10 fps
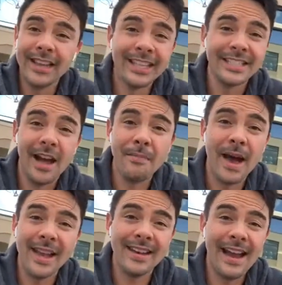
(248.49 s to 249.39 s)
It's not
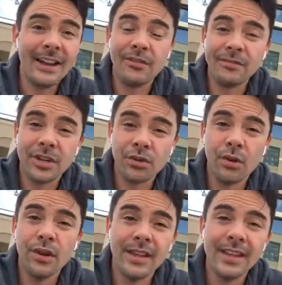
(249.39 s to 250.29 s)
mine. I don't
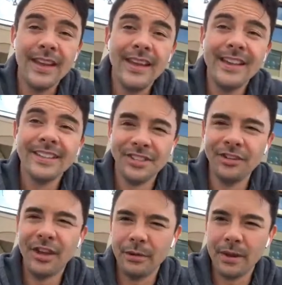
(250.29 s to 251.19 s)
control it. Do you
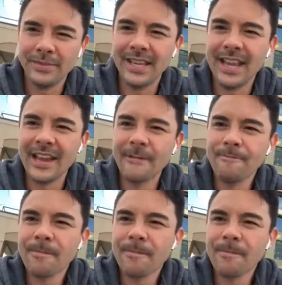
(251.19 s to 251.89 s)
get what I'm saying here?